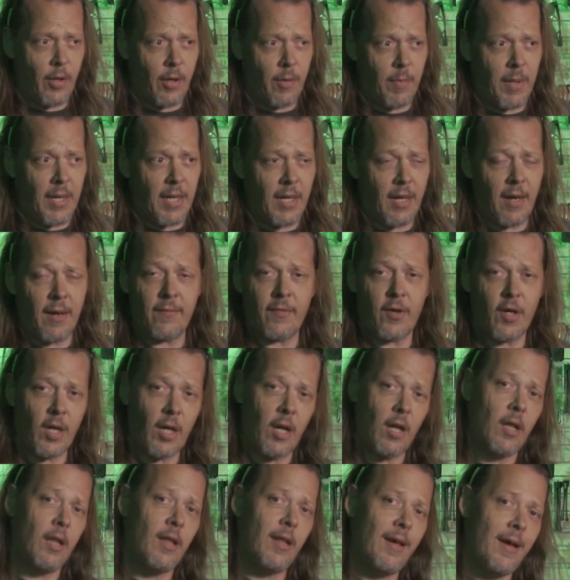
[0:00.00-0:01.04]
to be covering
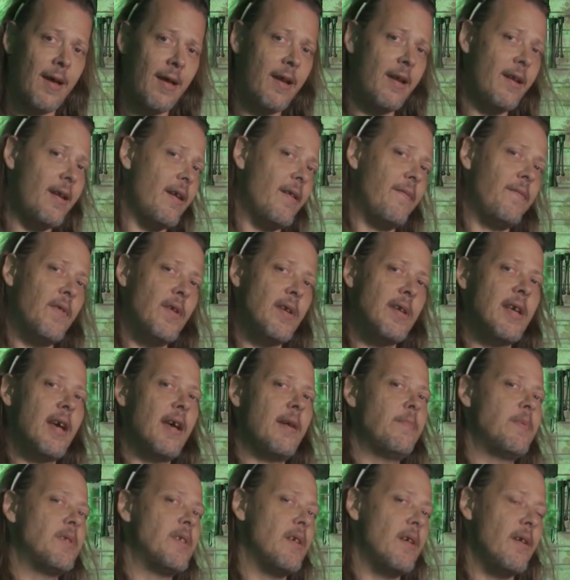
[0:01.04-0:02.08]
a lot of different
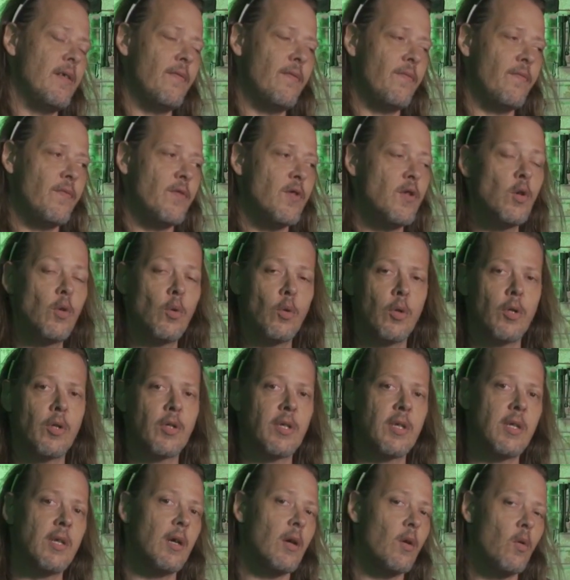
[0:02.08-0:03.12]
types of
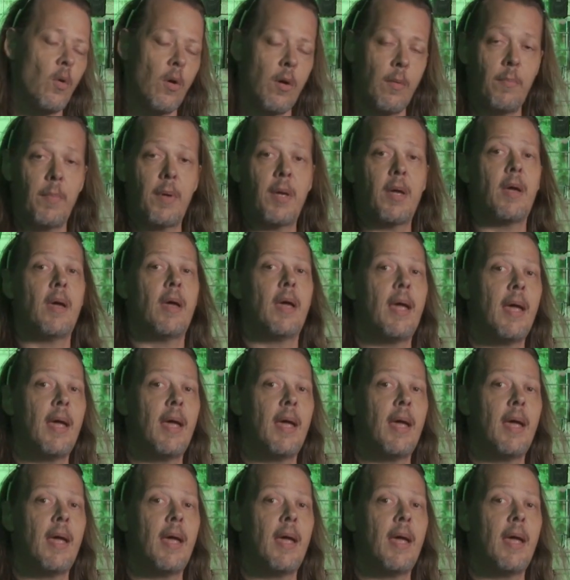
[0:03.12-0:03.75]
tools and equipment